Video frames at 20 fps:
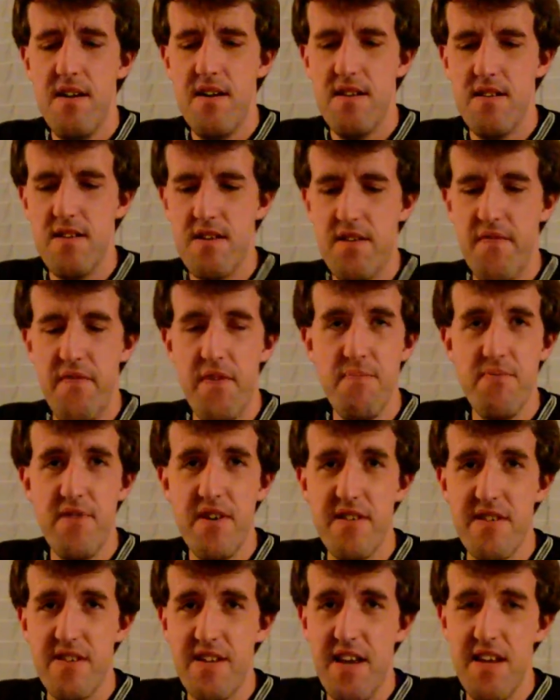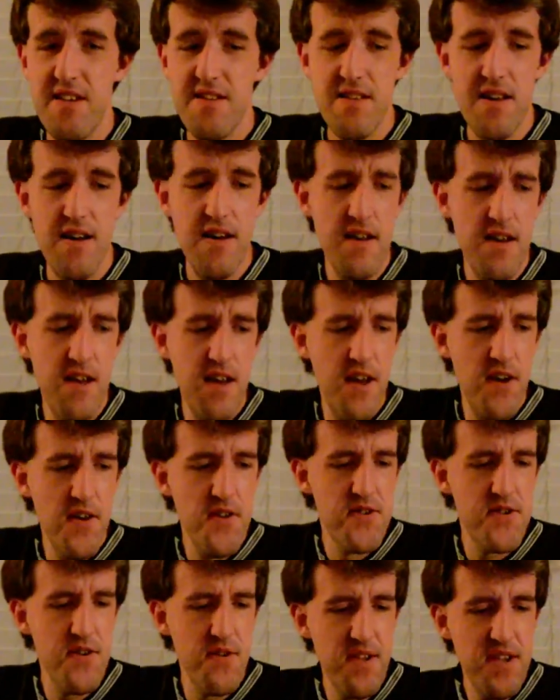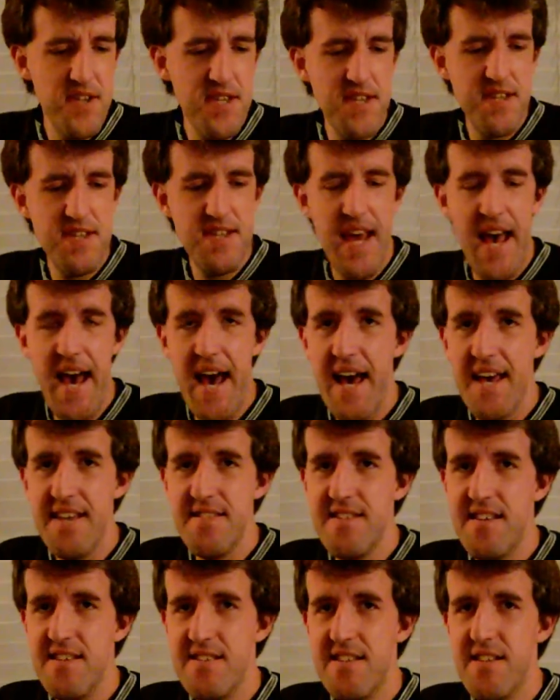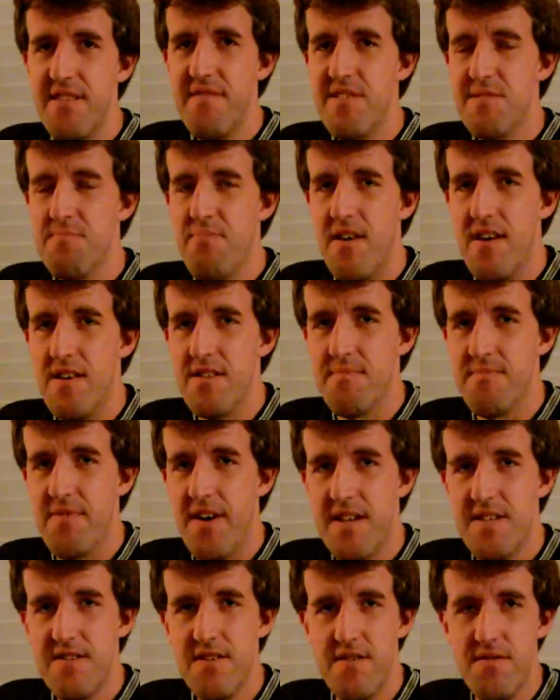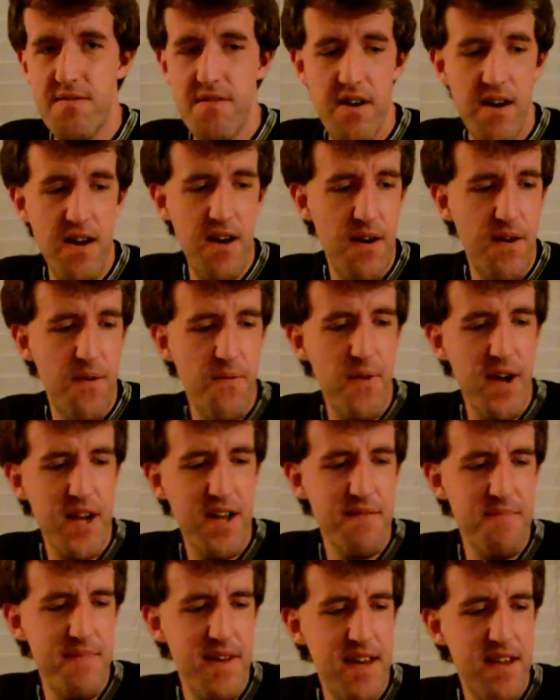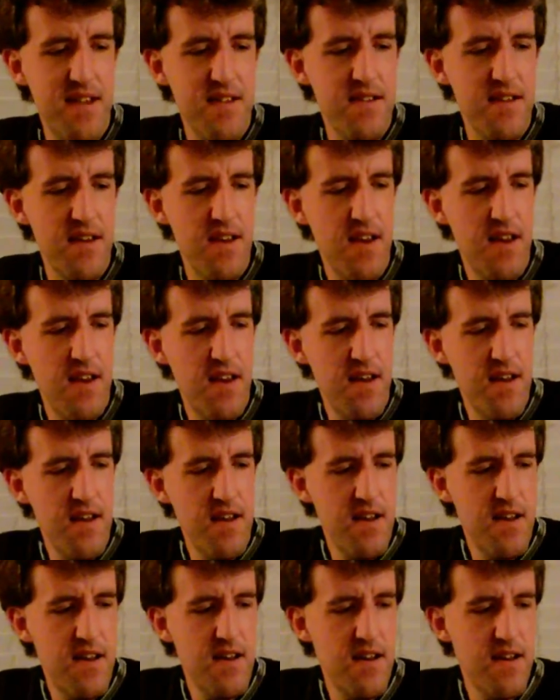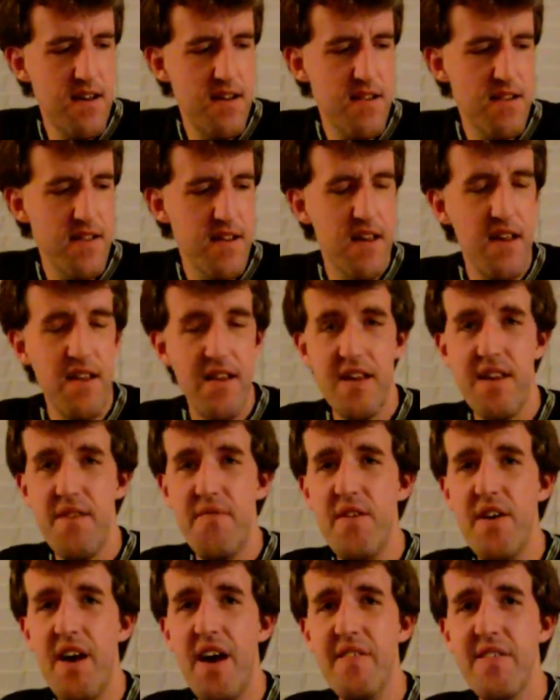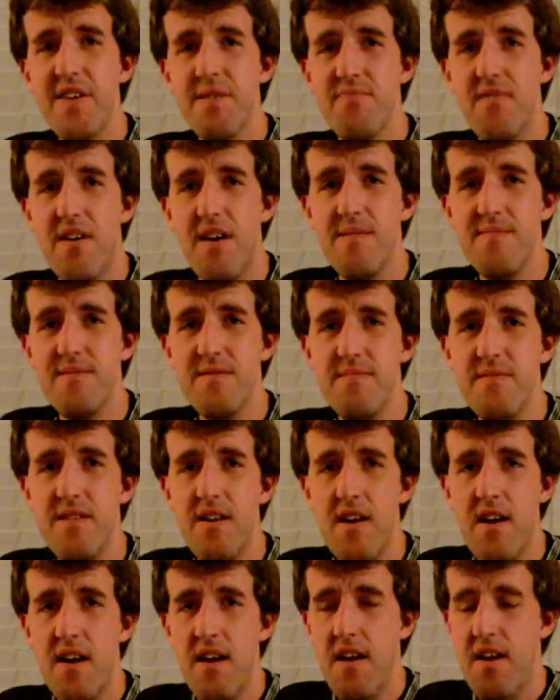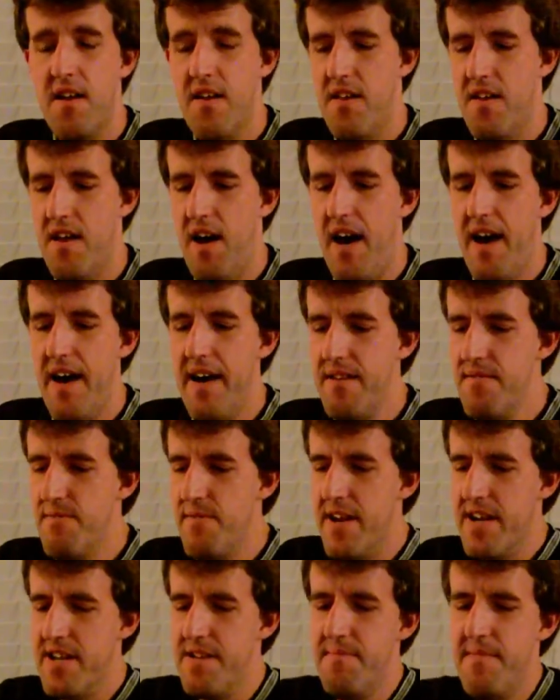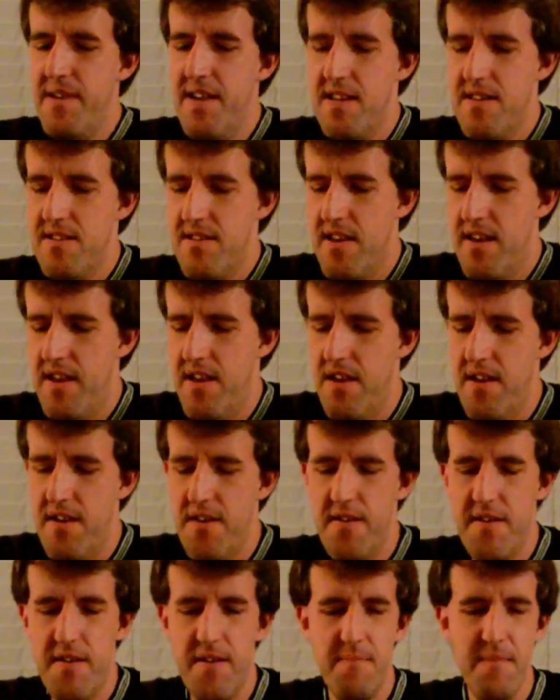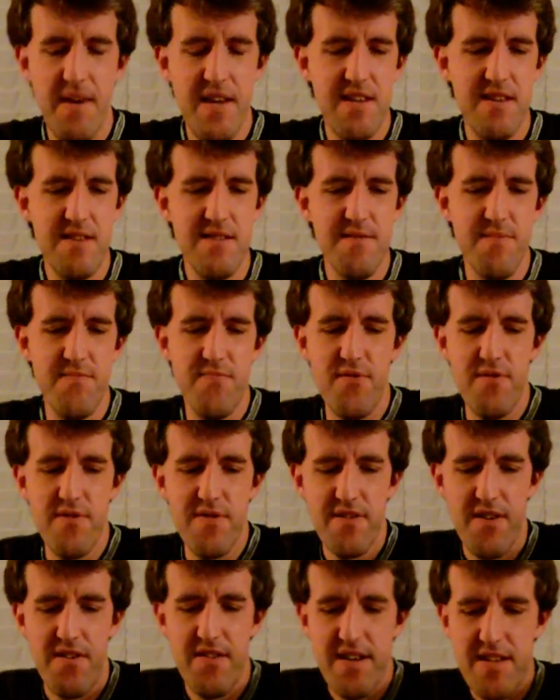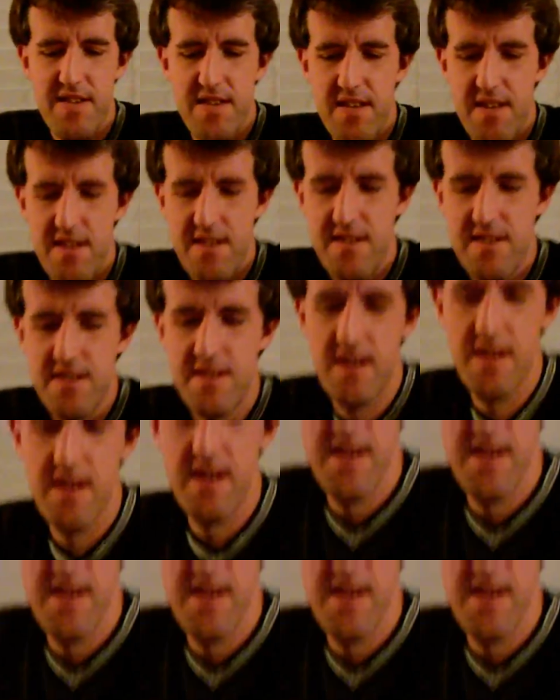Like if you play in arcades a lot. So this is as sensitive as possible. I don't recommend, like if you're having a problem, I recommend making your board look like this.